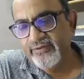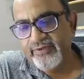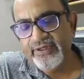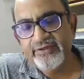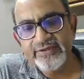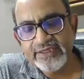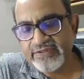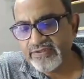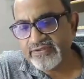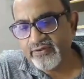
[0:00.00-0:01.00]
Very
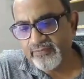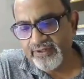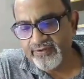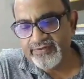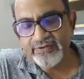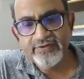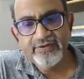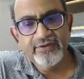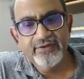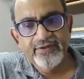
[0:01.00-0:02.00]
disastrous complication.
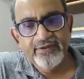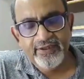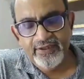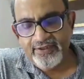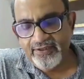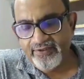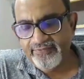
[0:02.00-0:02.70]
And